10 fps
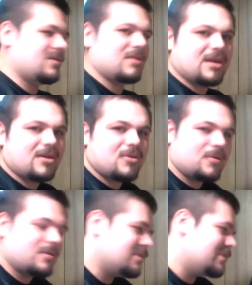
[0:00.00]
Okay,
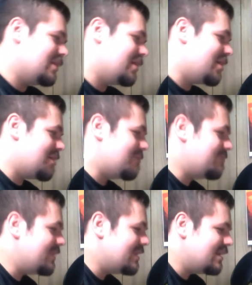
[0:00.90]
cool.
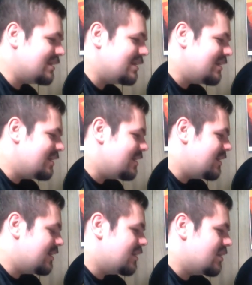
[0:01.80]
Oh,
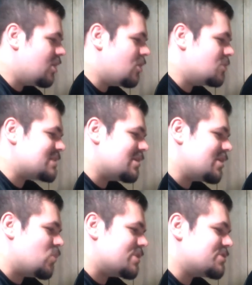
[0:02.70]
is that
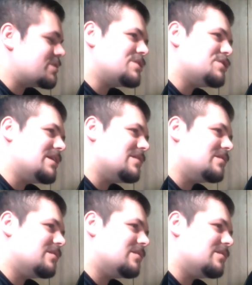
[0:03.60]
like wizard and shit?